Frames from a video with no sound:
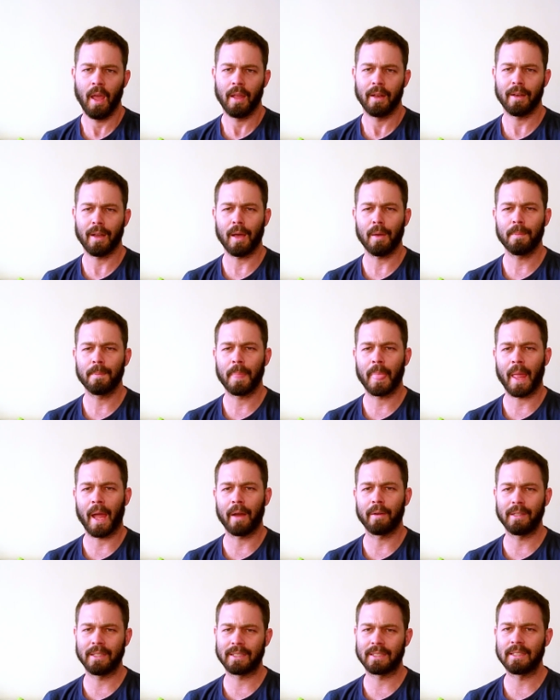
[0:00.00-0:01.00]
Now,
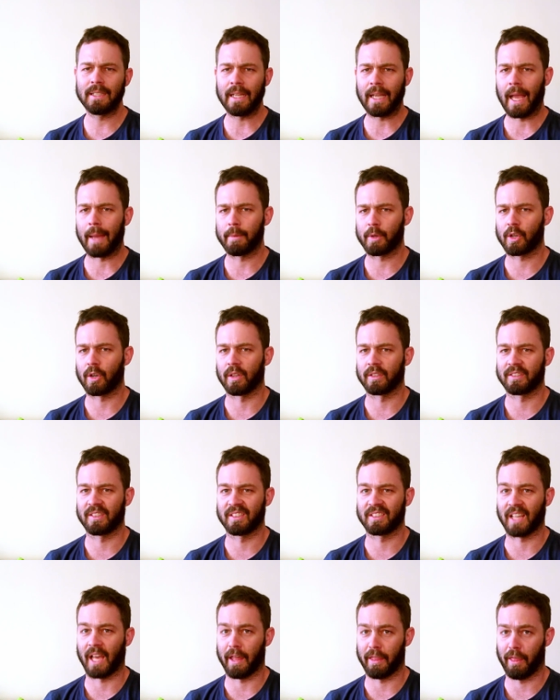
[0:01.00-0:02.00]
I recently came across
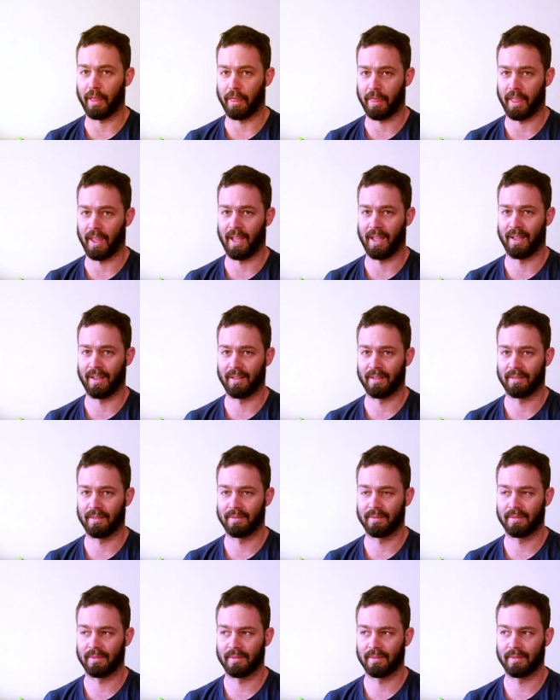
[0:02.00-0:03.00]
this other thing.
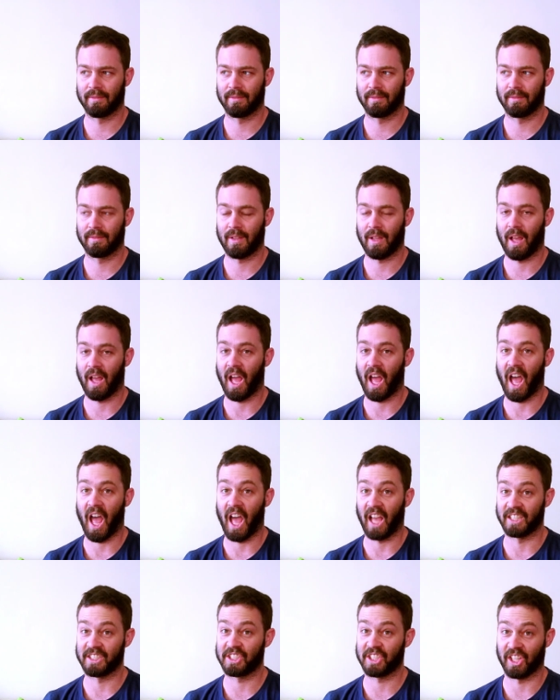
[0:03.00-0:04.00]

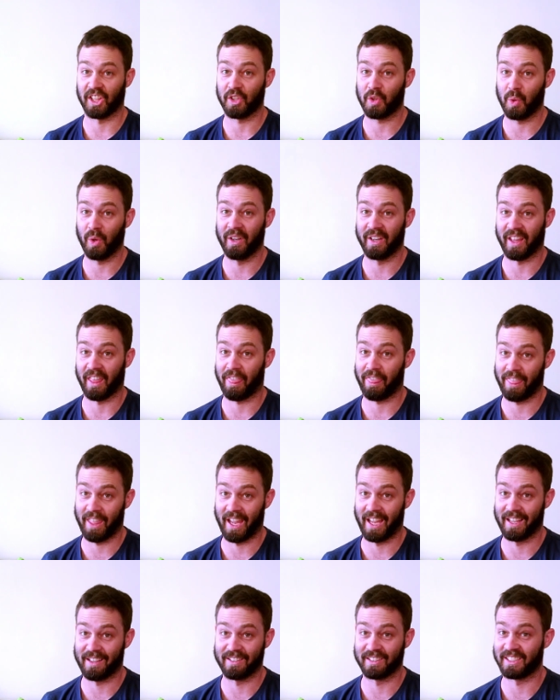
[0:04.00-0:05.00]
I shall call it a
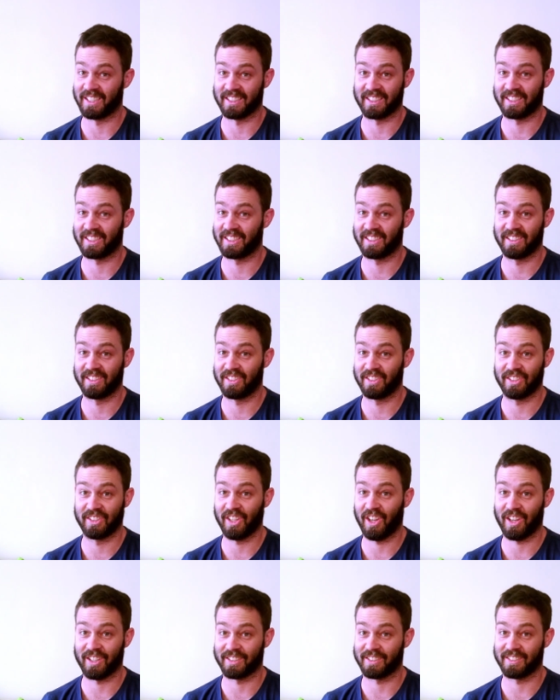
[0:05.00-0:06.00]
thing because it's
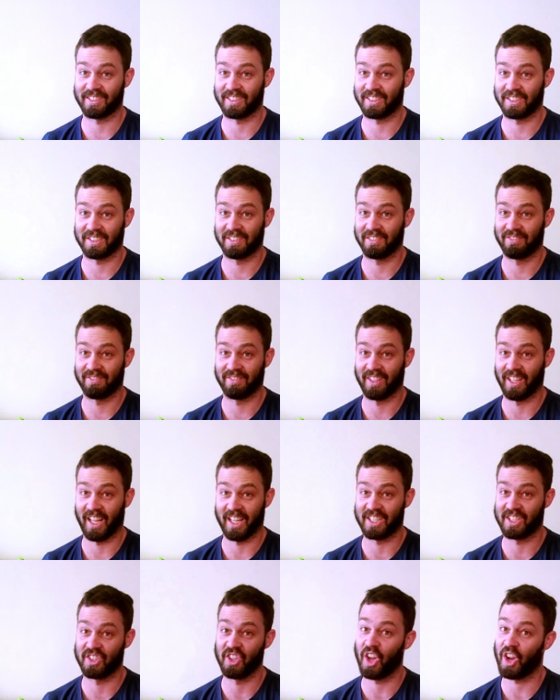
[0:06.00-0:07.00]
not
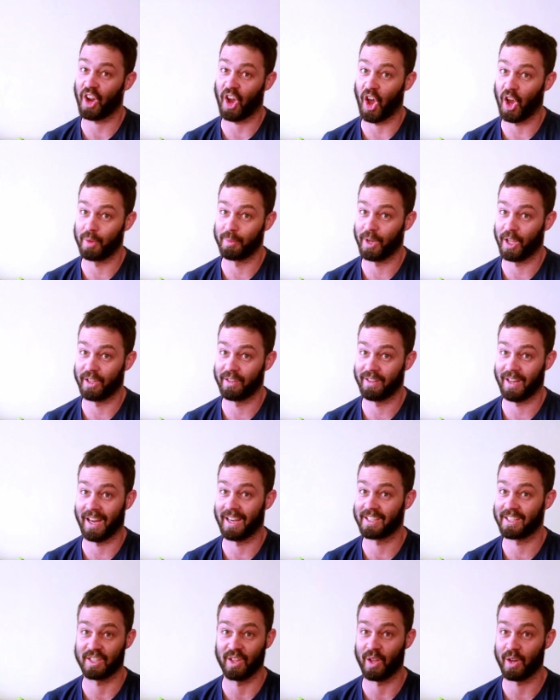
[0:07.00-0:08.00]
it's not a home loan
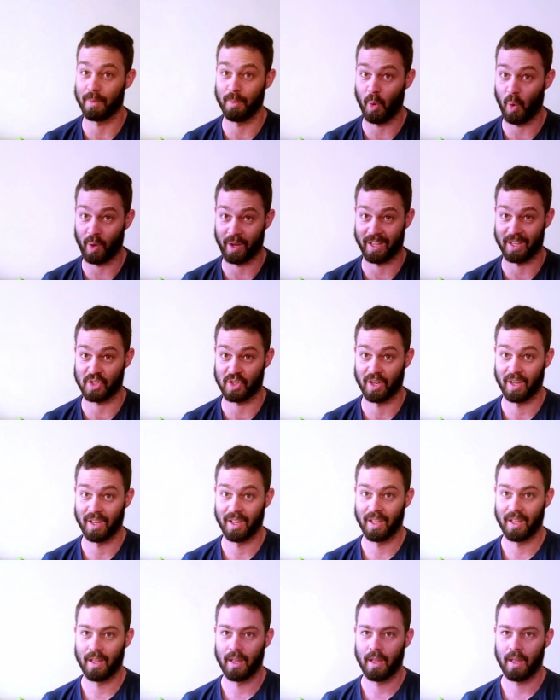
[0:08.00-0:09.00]
and it's not a mortgage,
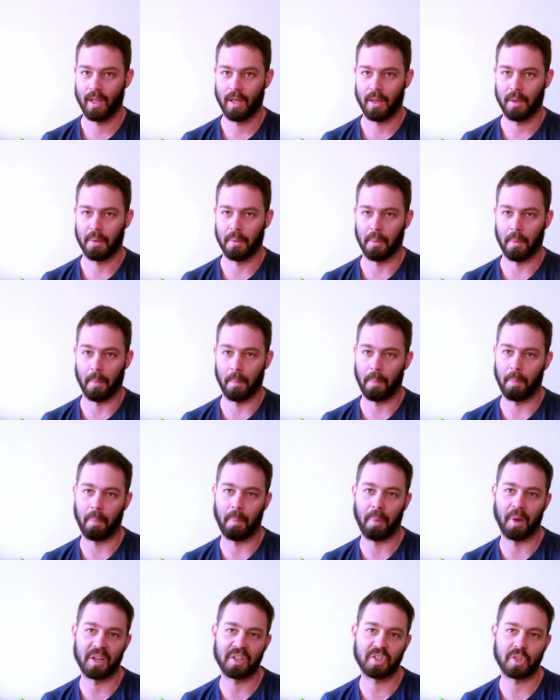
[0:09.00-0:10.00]

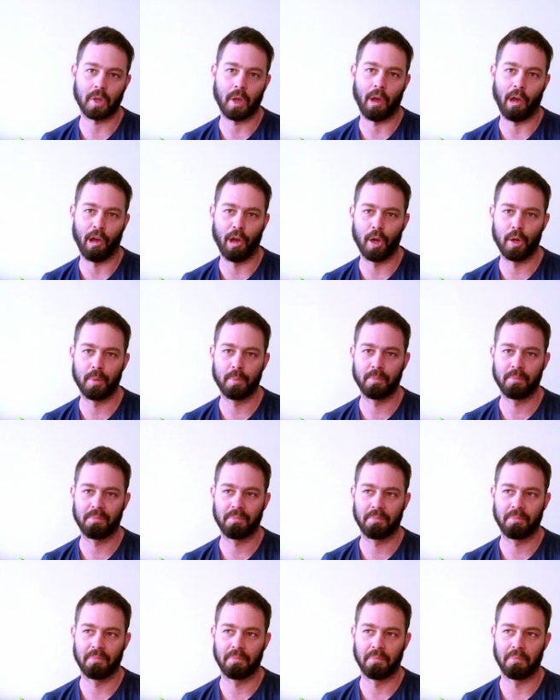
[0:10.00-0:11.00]
but it's a home
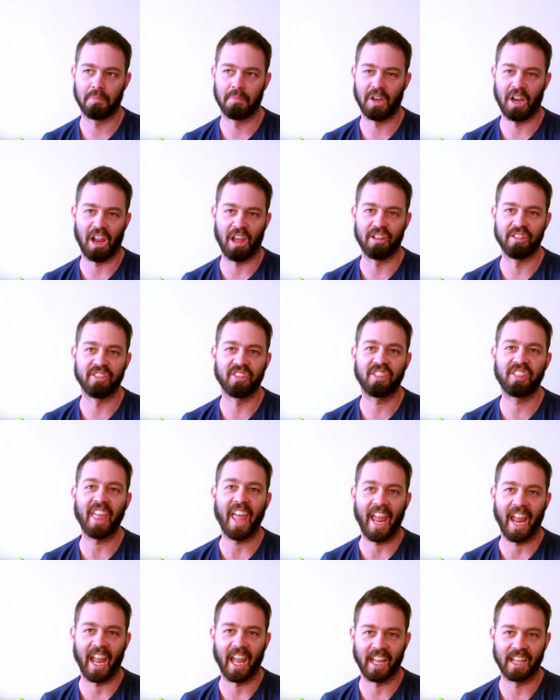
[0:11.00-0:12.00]
loan
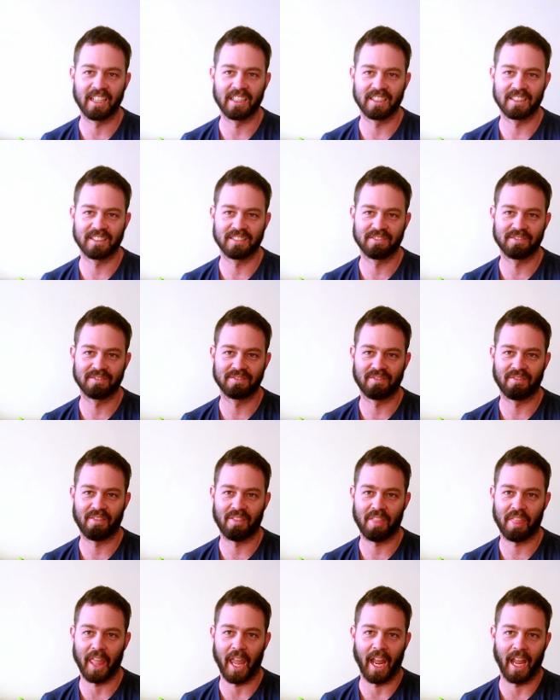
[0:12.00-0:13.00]
thing
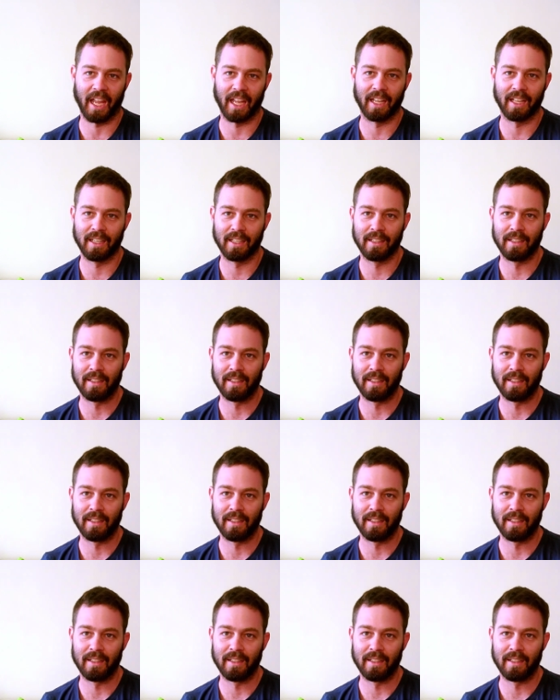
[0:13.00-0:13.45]
thing